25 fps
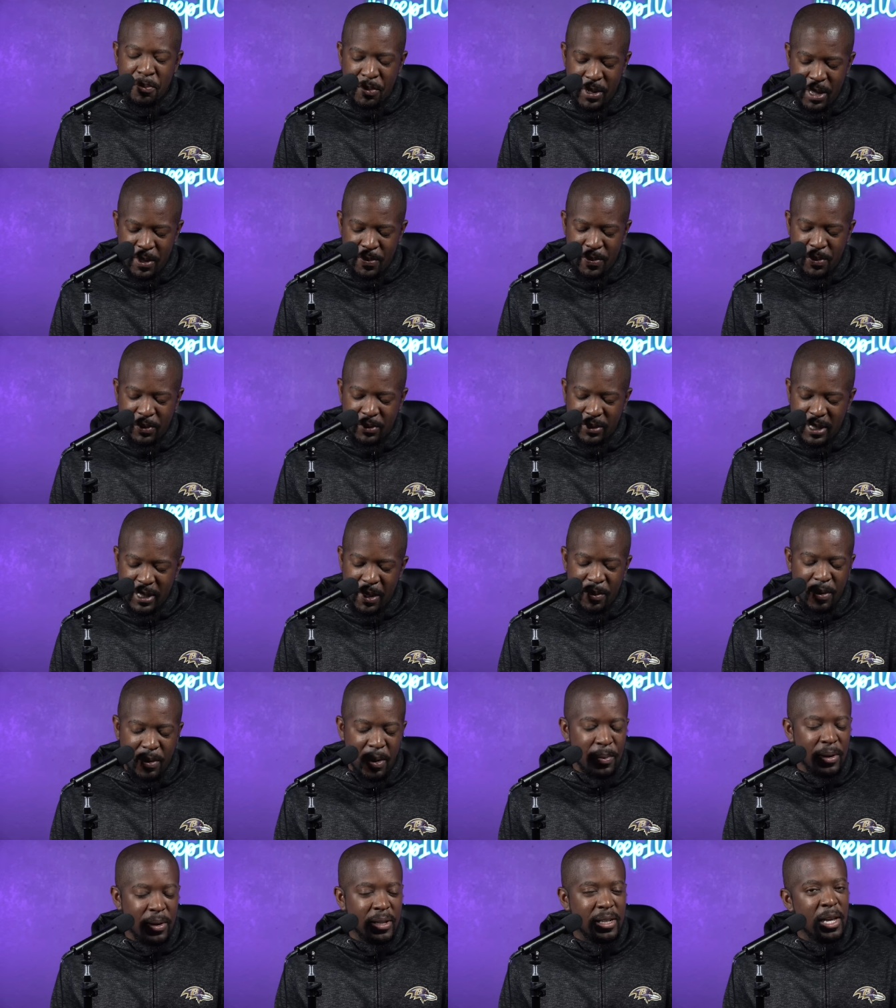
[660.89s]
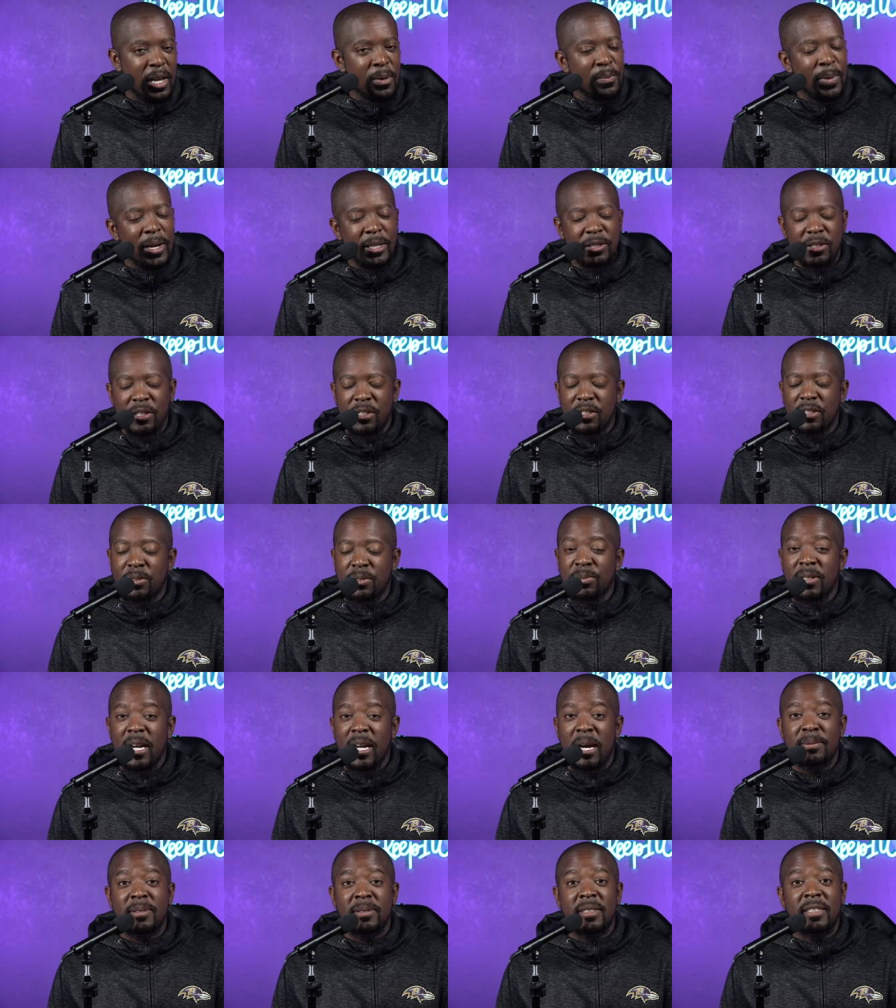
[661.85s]
people. Team Keep It Clean, make sure you
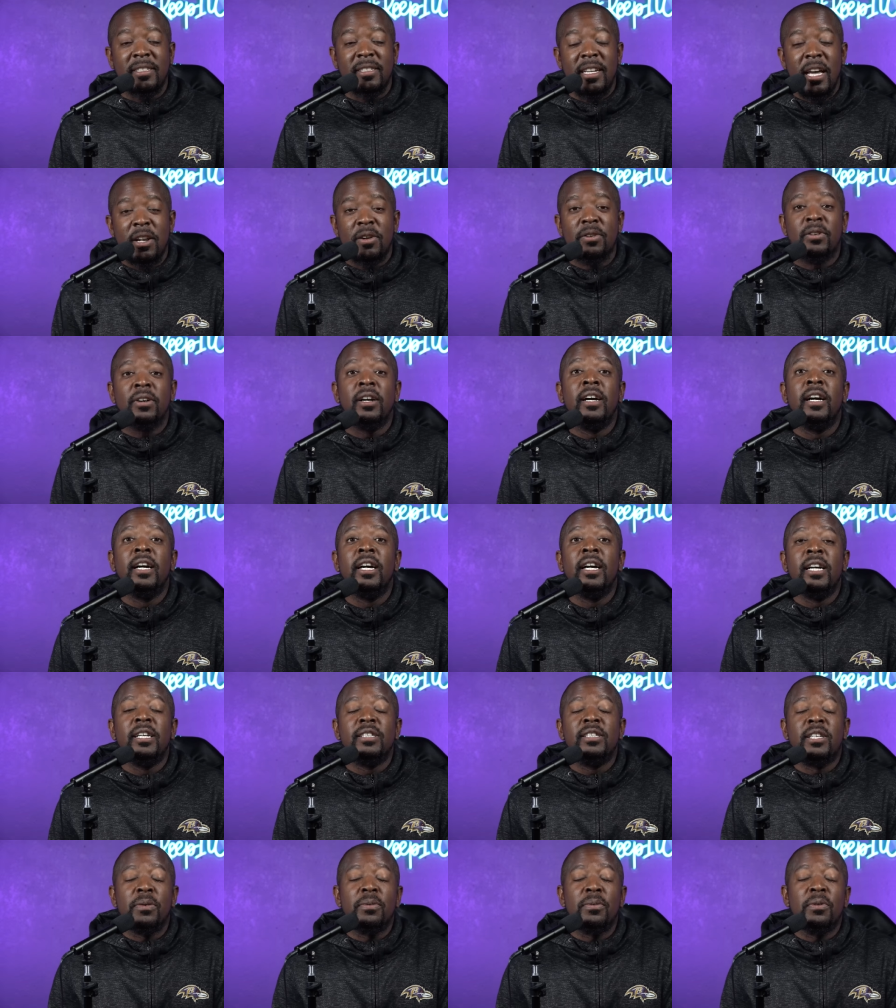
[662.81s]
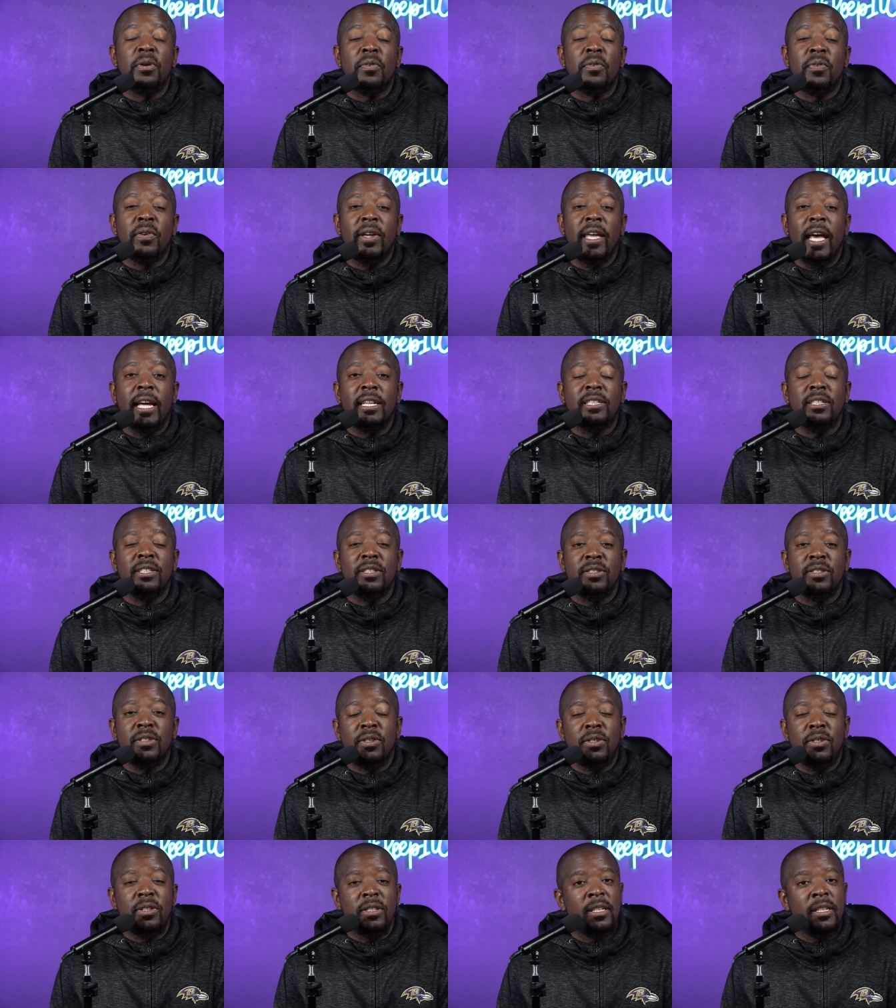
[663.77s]
subscribe to the channel, turn notifications
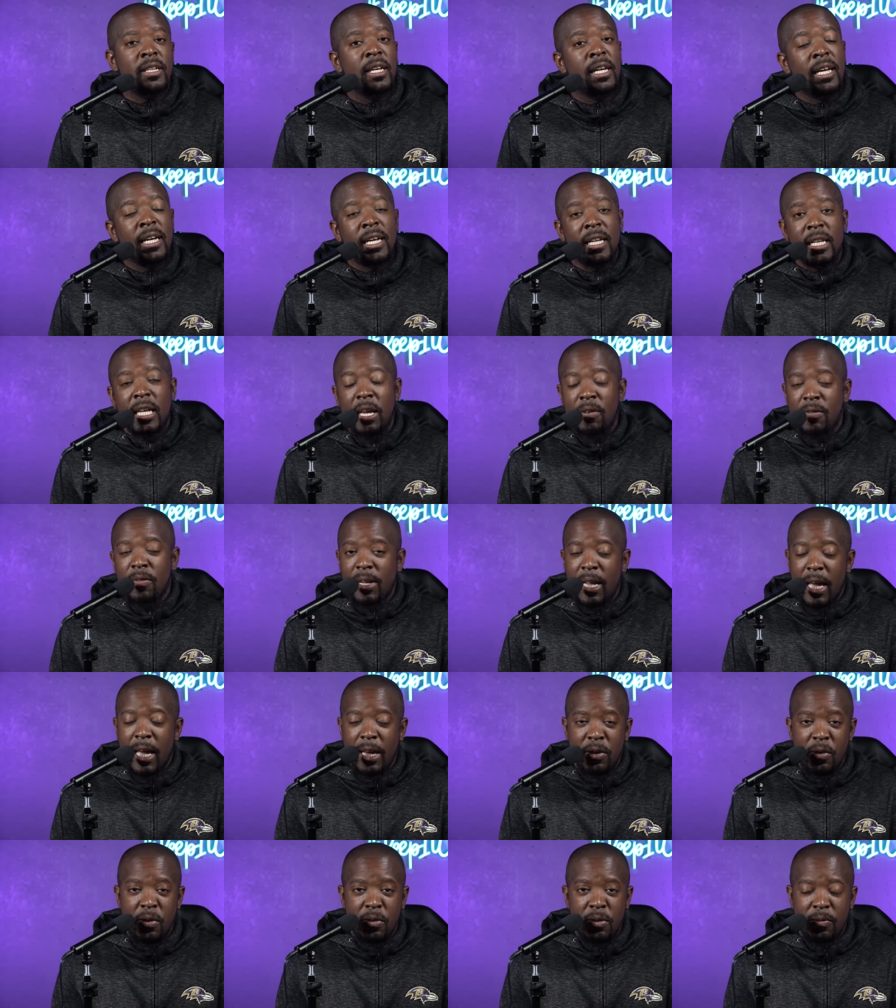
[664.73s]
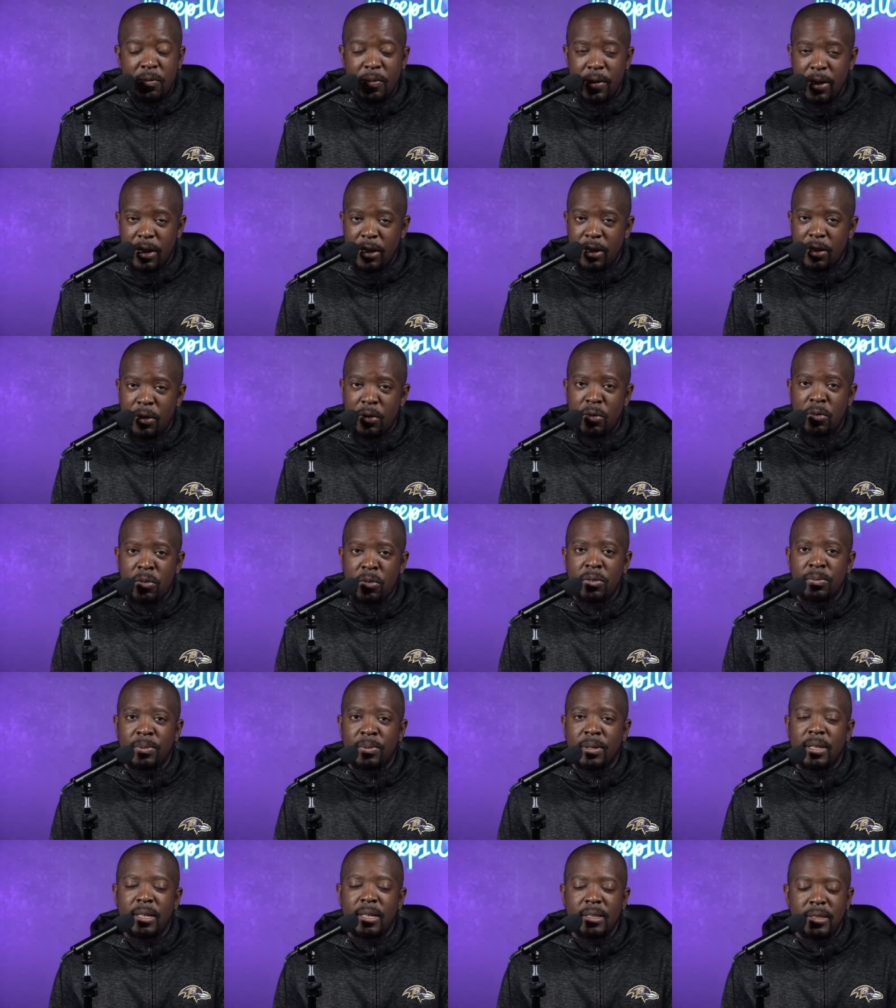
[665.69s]
on, leave a like on the video
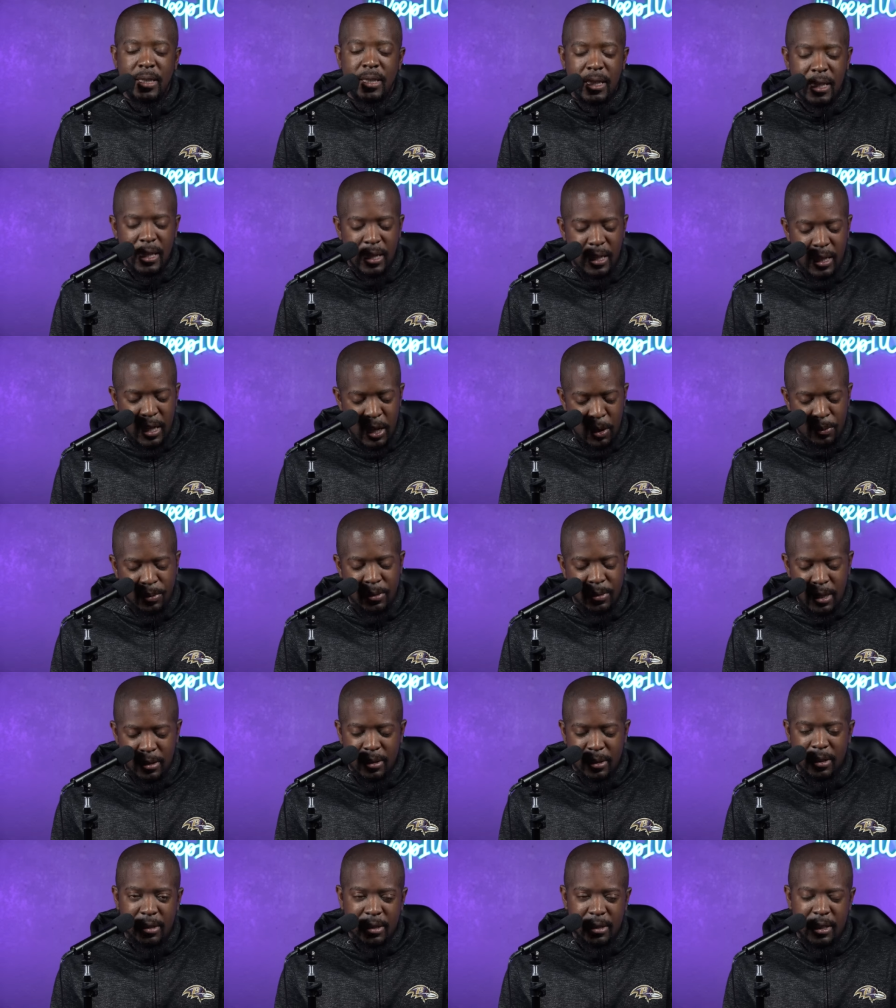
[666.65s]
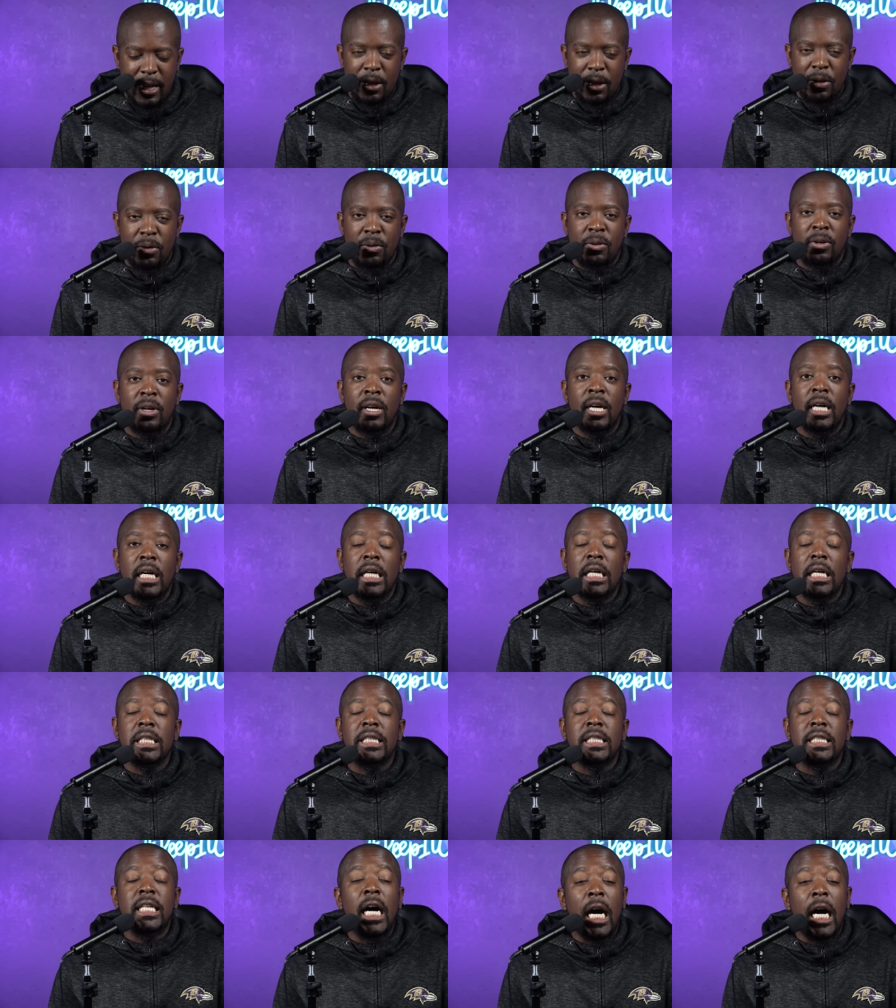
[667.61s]
because, again, it helps out the channel
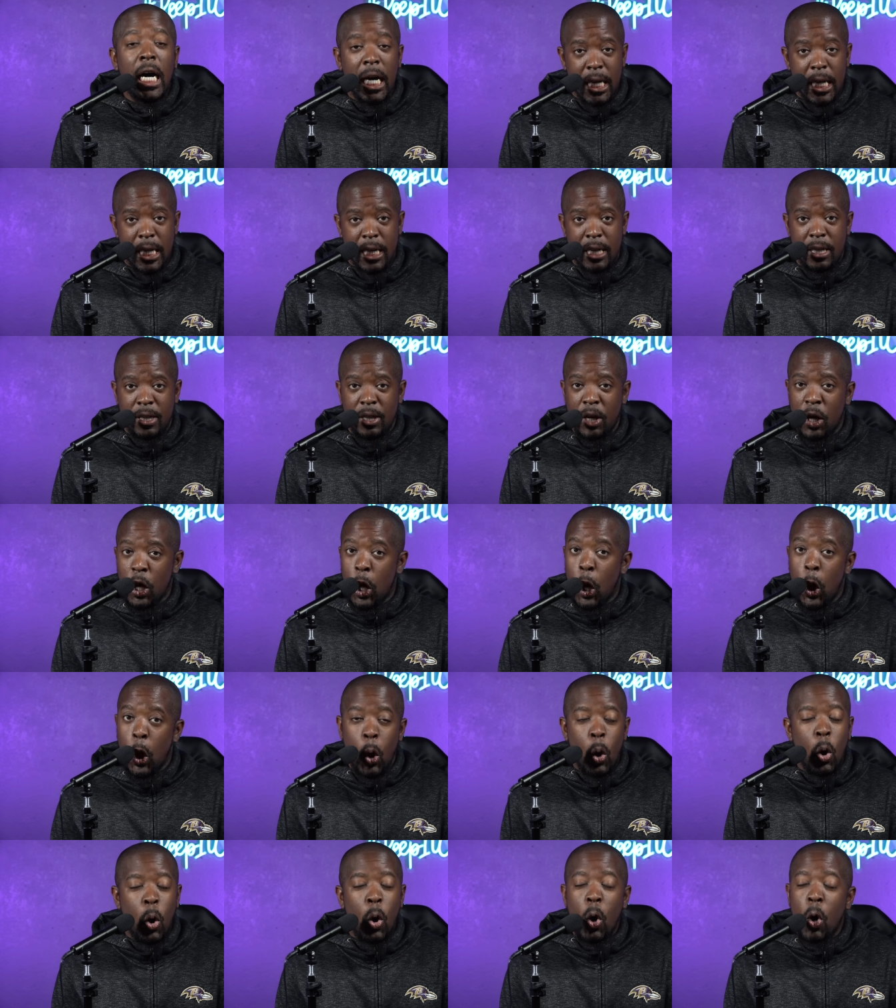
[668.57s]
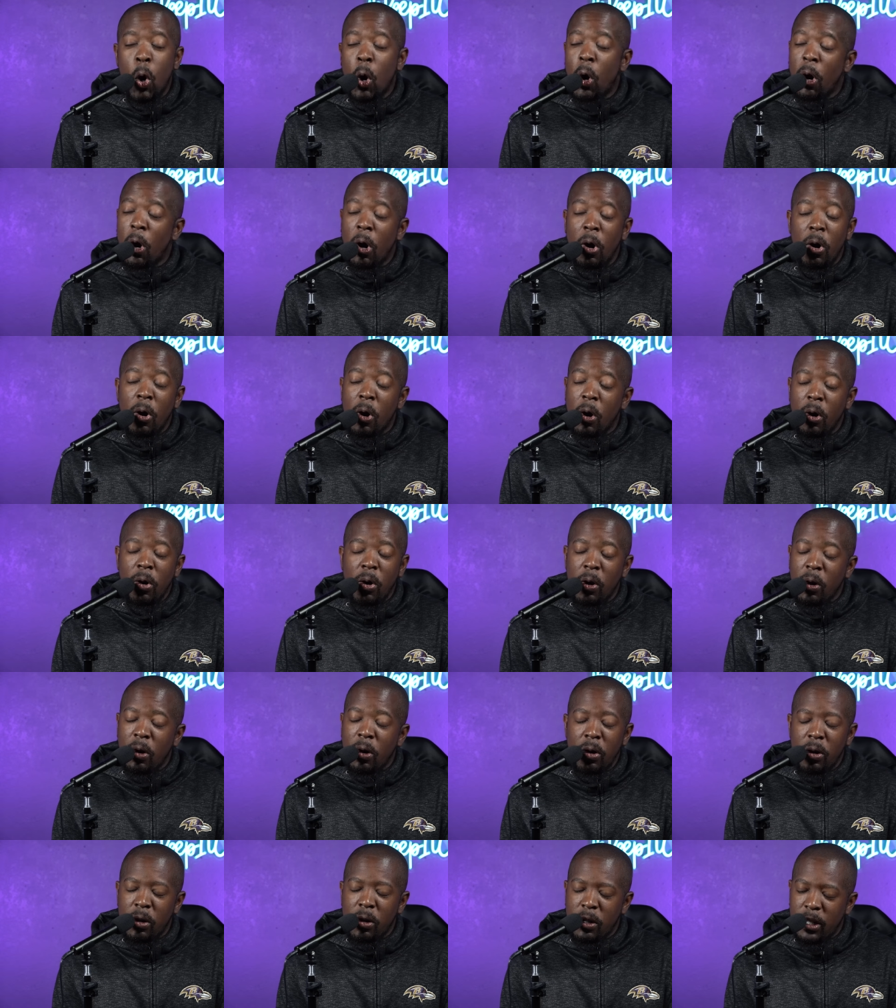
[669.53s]
a ton, a
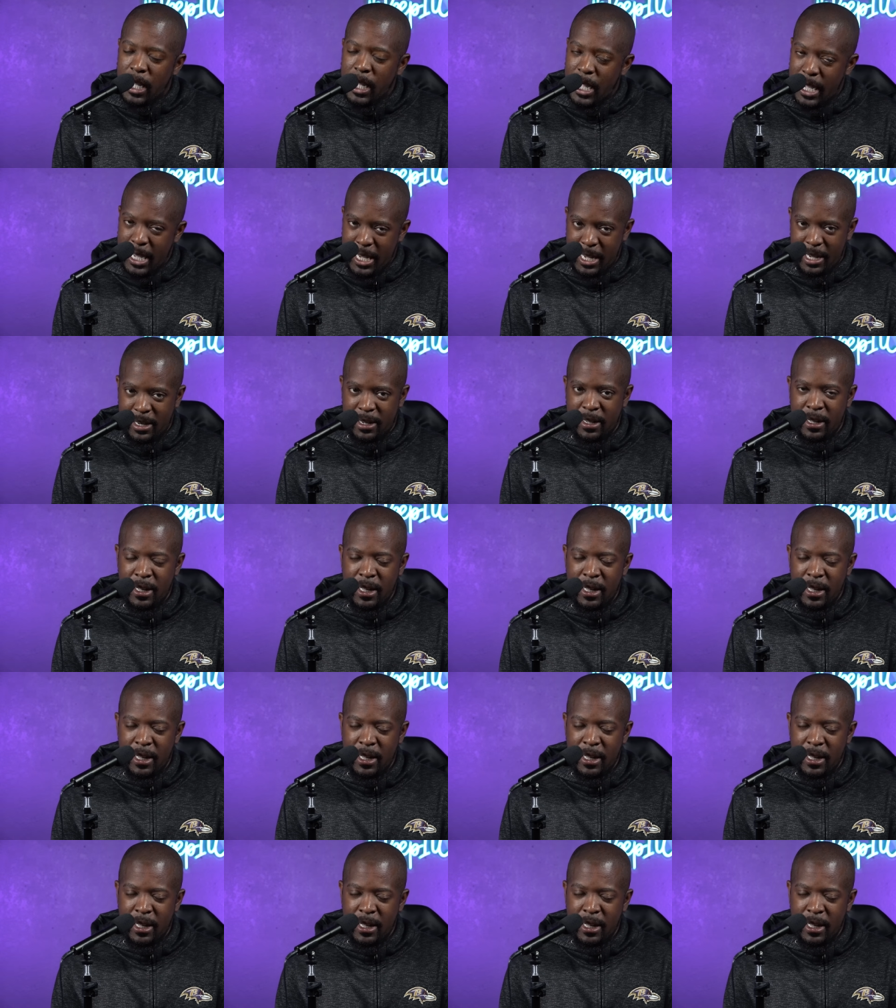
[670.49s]
whole lot.